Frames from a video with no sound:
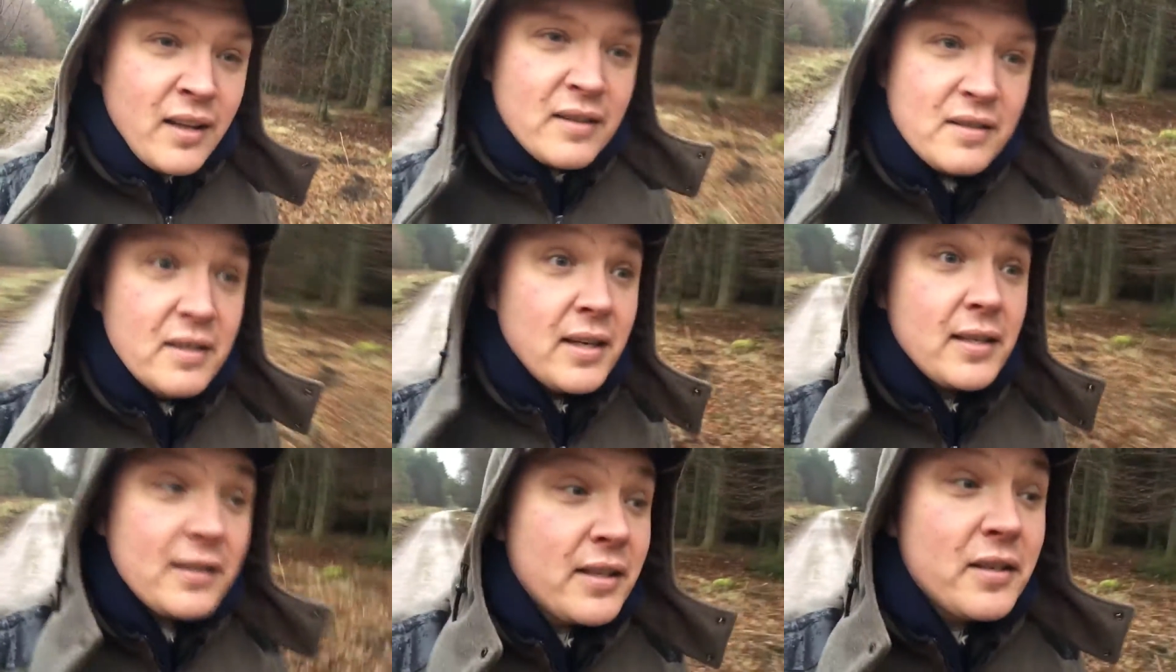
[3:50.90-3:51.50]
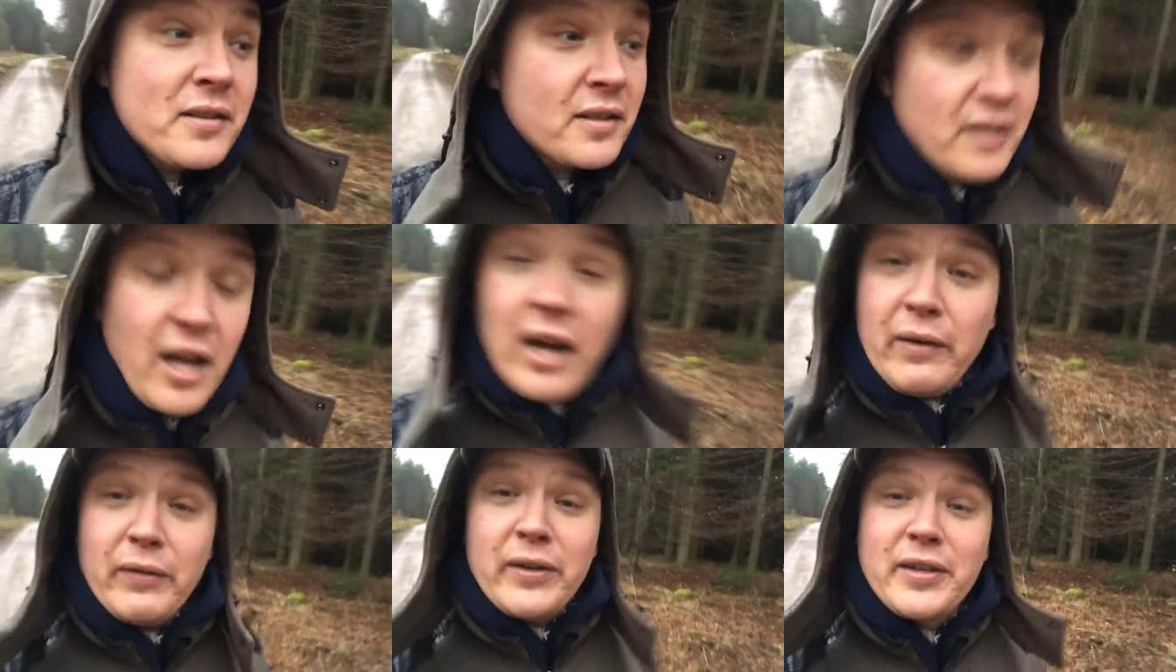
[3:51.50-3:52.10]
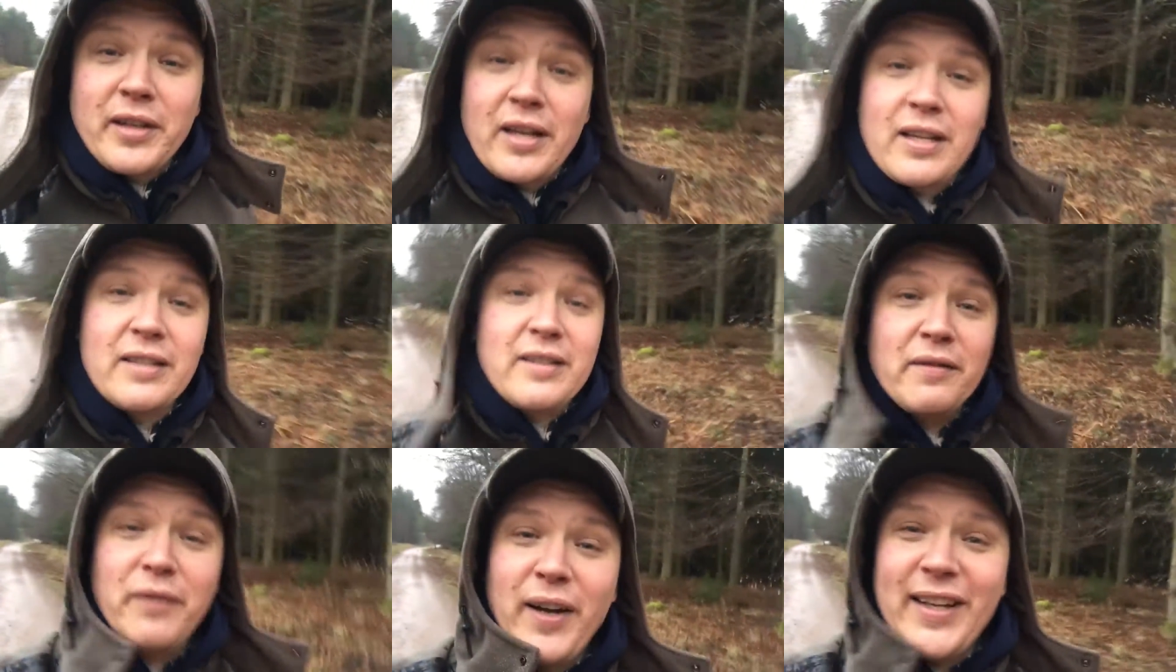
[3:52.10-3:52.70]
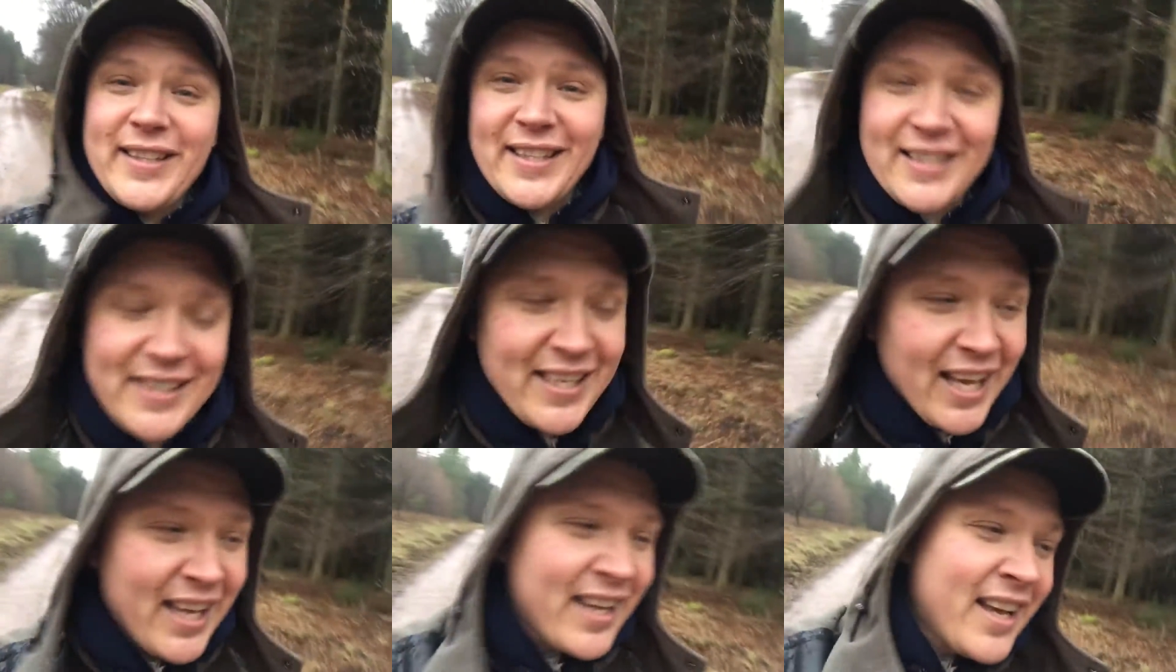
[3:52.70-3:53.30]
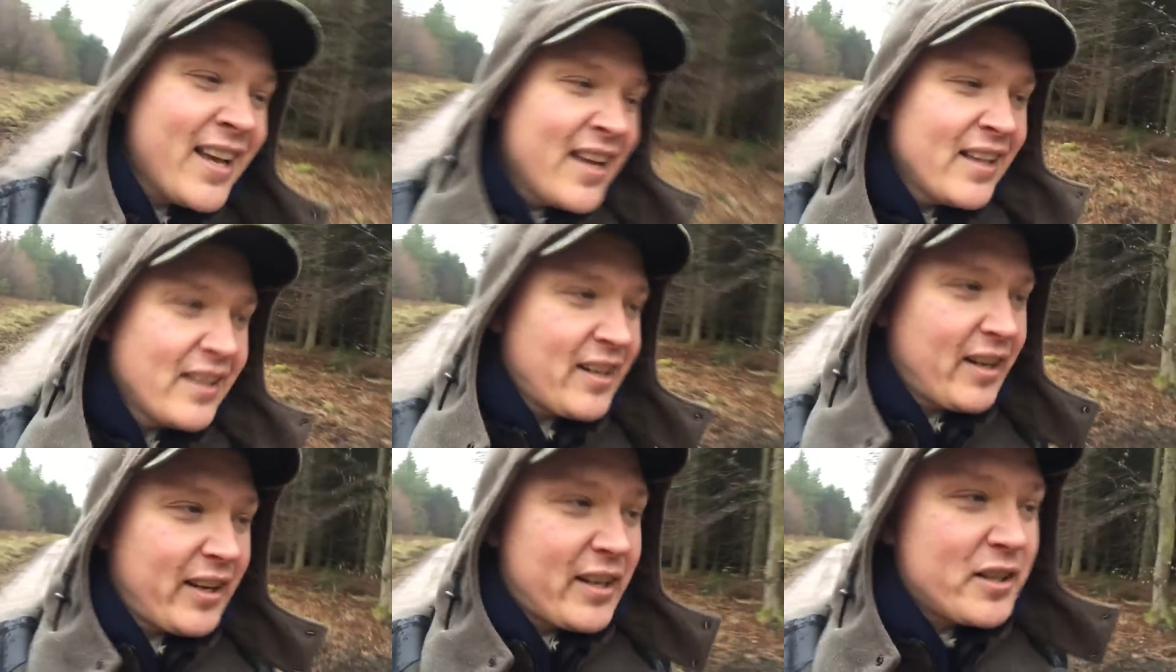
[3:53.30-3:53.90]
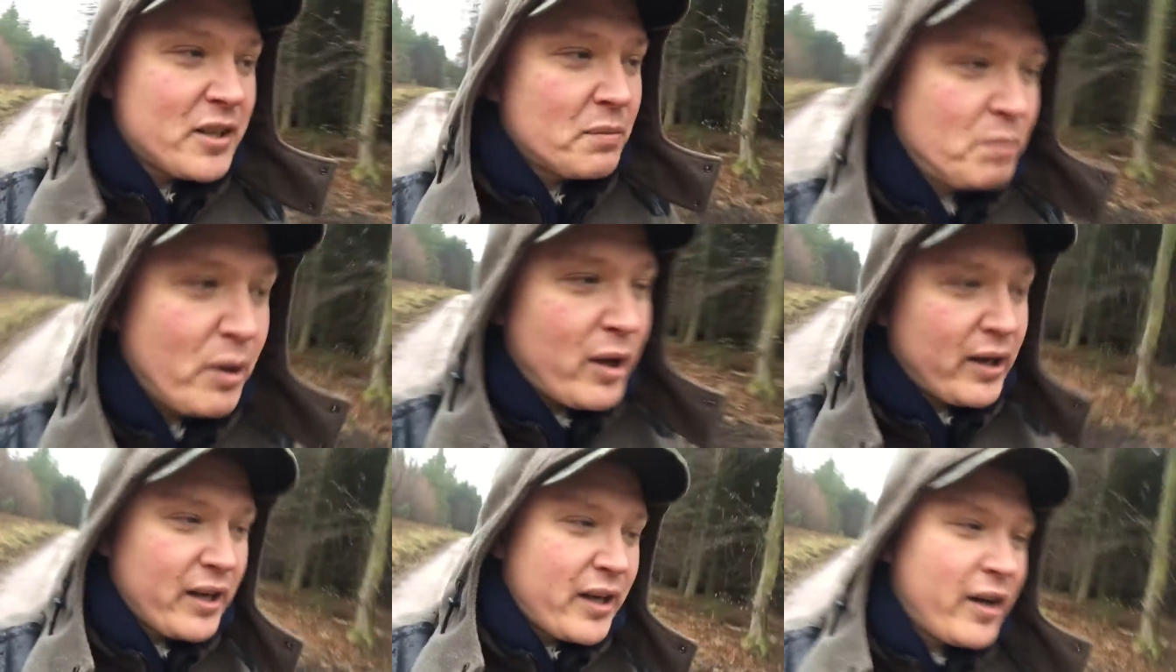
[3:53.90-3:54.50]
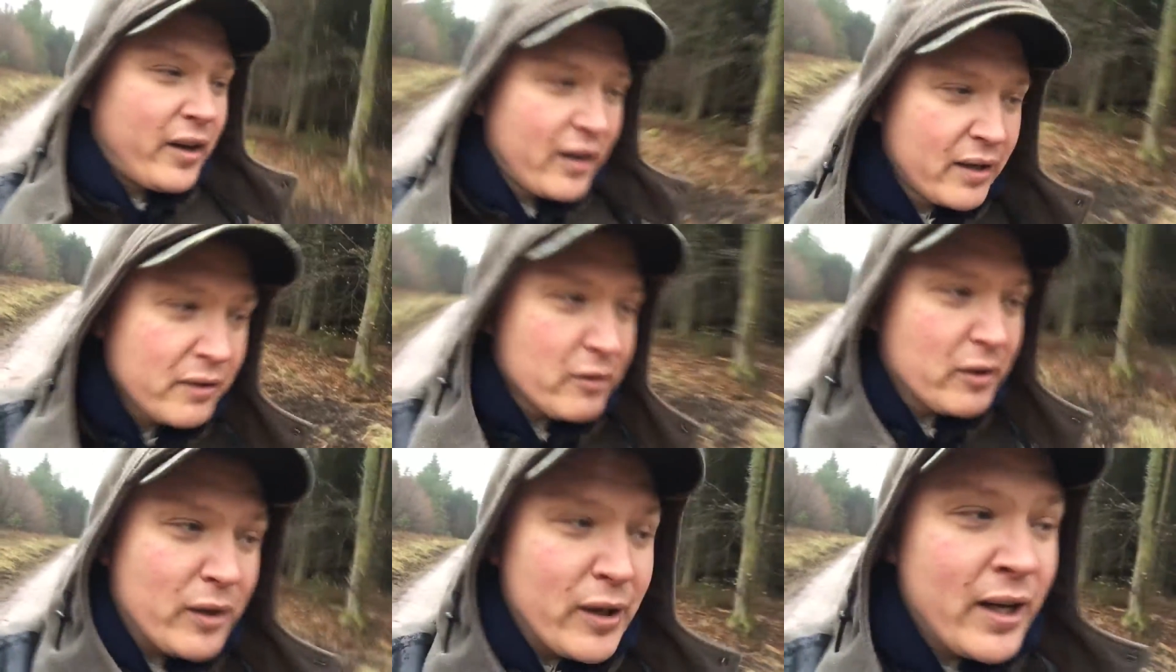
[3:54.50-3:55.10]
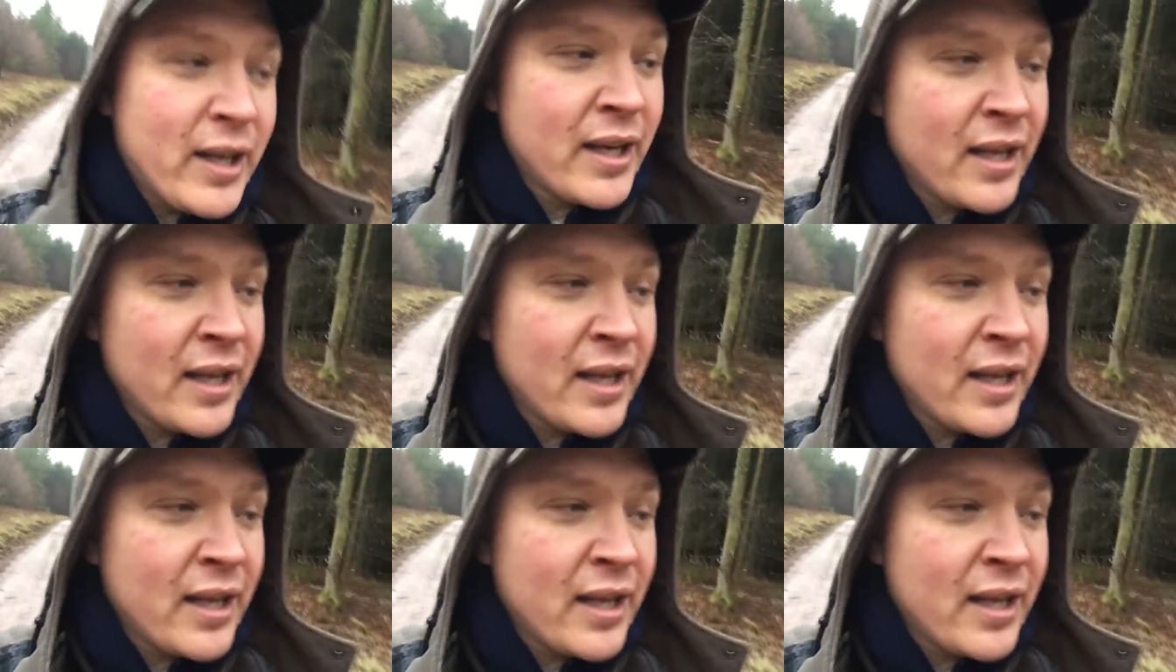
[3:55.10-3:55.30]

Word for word: distance covered devices that I can just put on a collar or